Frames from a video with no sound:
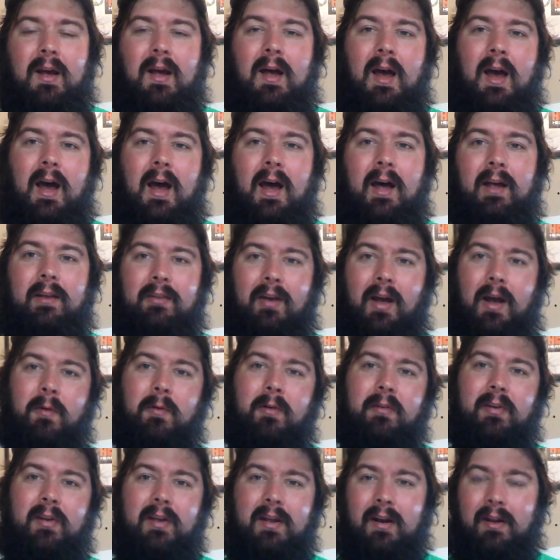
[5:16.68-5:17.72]
As I was
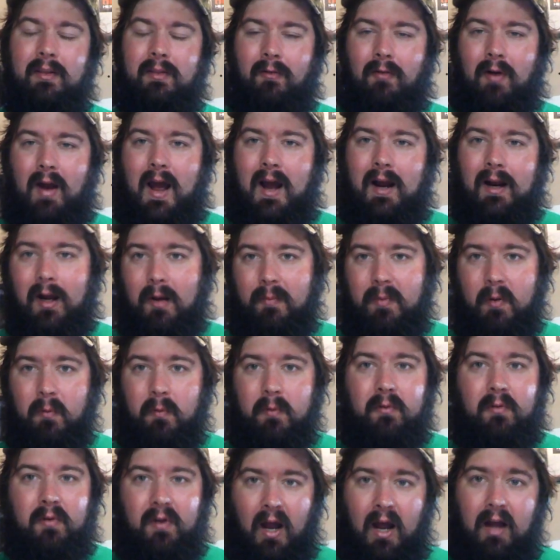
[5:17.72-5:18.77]
heating the rack up, it
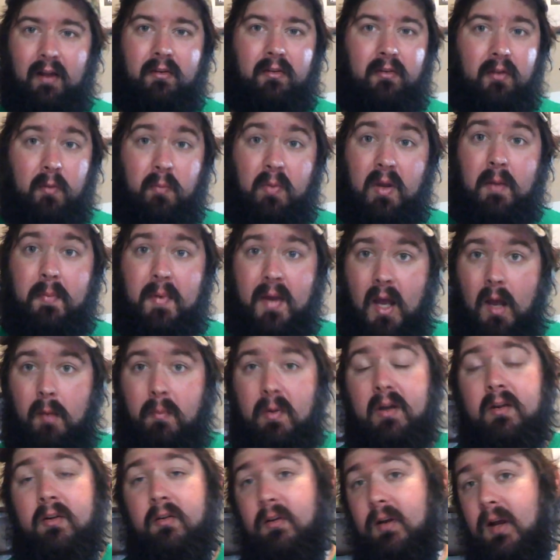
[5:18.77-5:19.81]
was constantly beeping at me
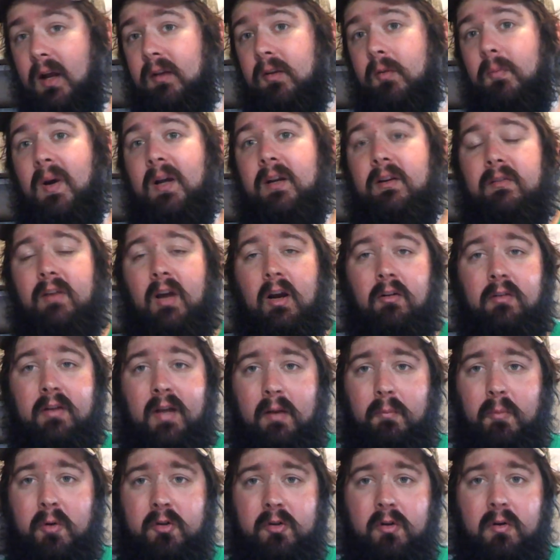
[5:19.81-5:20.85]
until it got to my desired
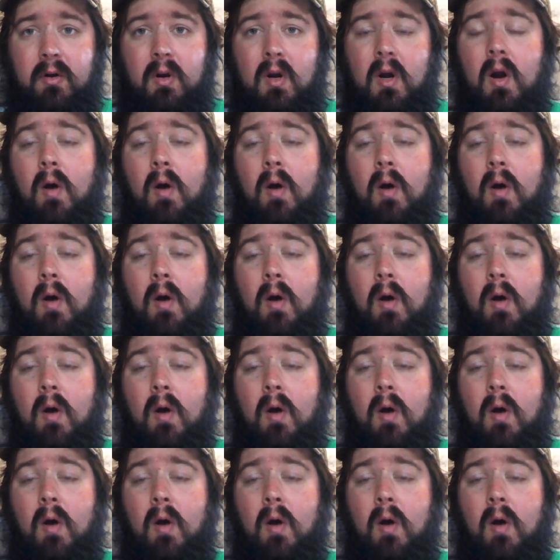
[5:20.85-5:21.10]
temperature.